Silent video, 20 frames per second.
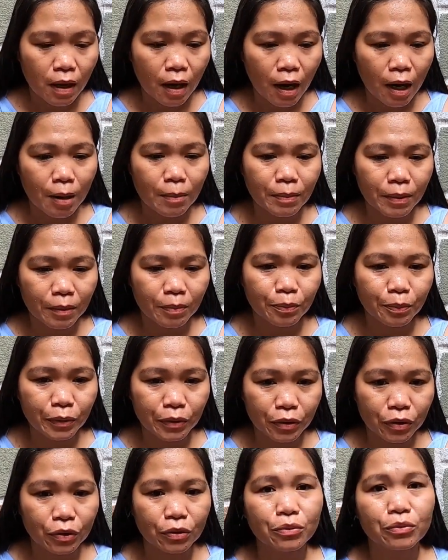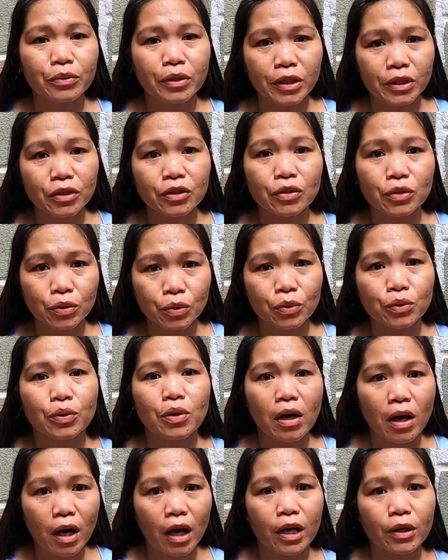high blood pressure was
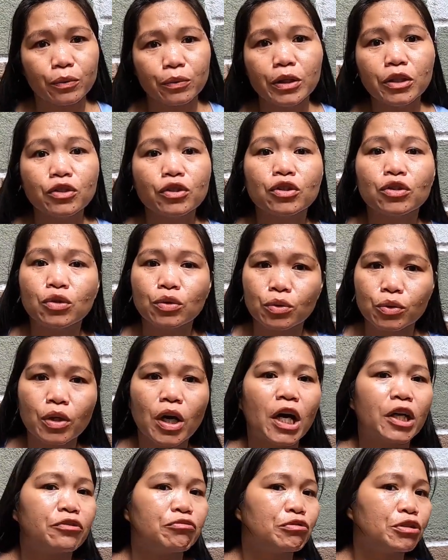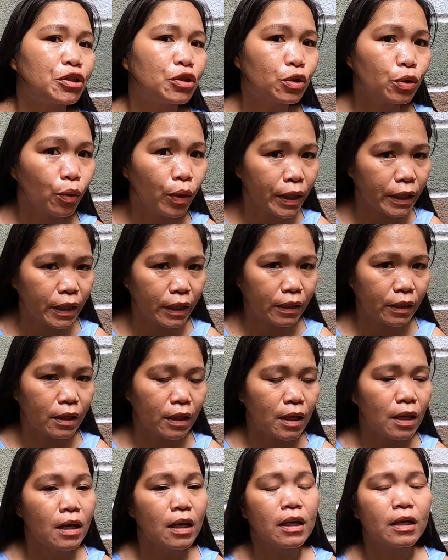too high, which 220.
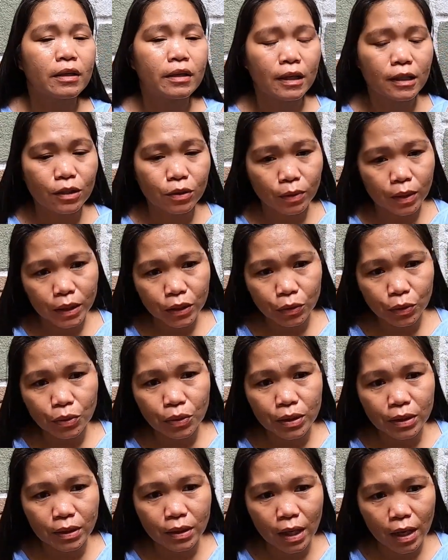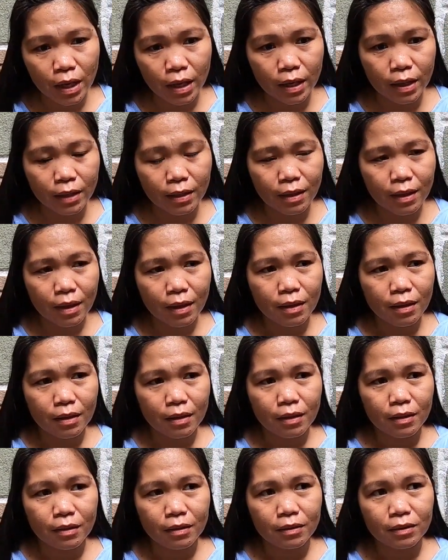That's why you said
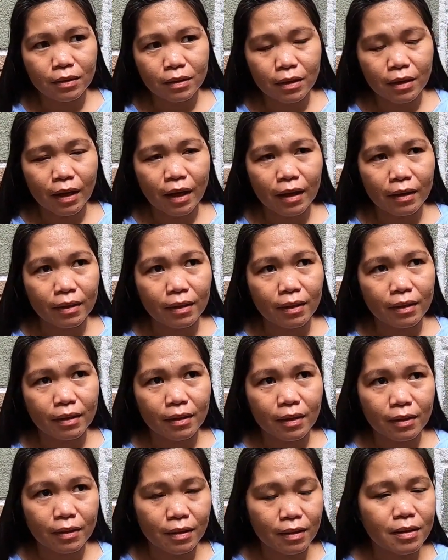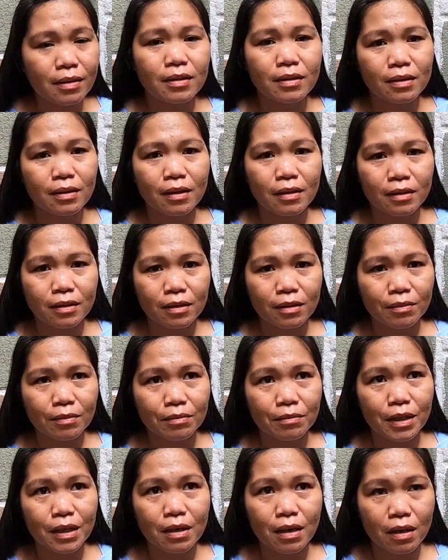she get the dizziness
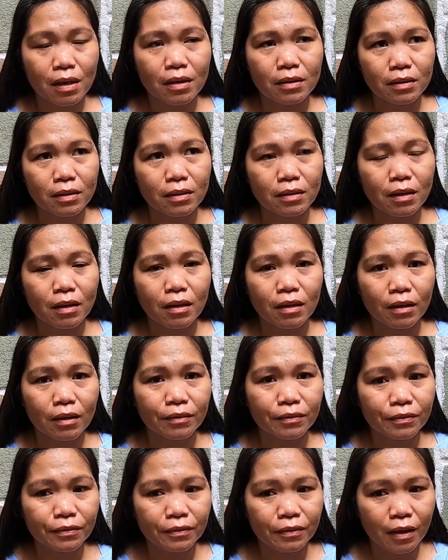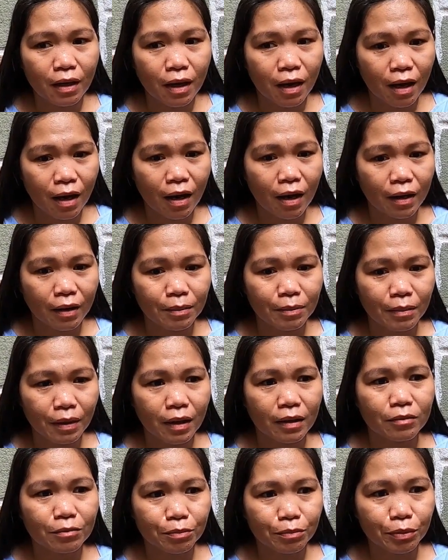because of high
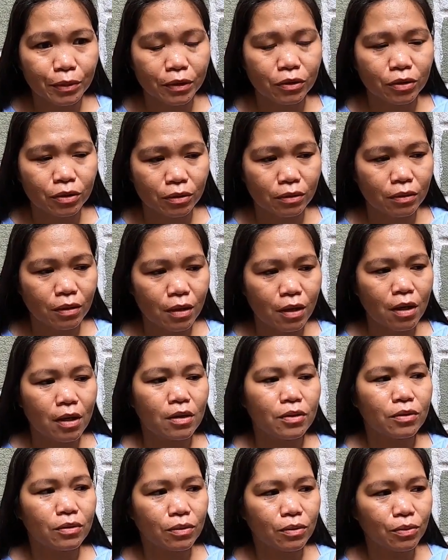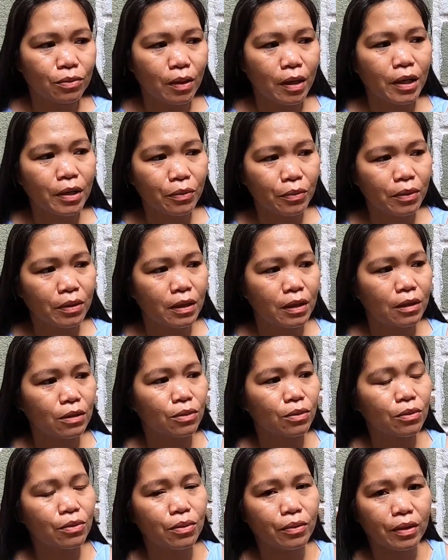blood pressure. So why we
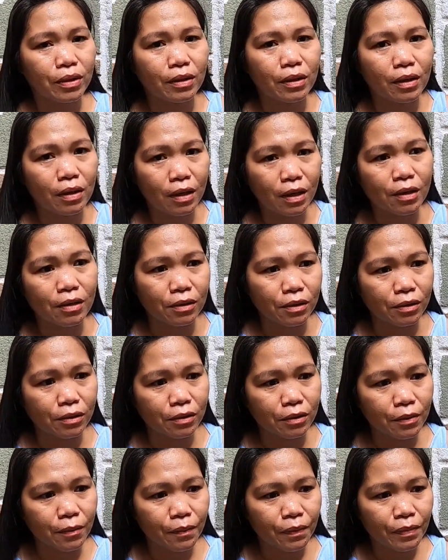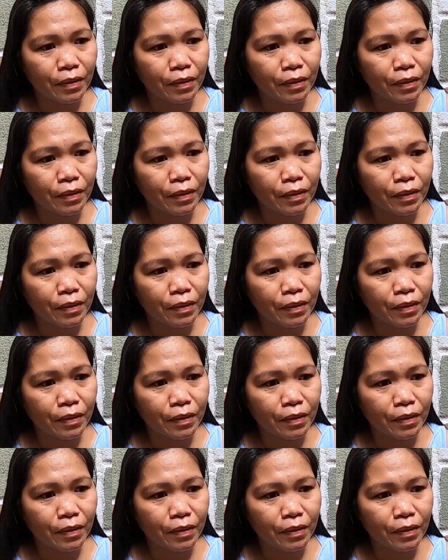need to go in here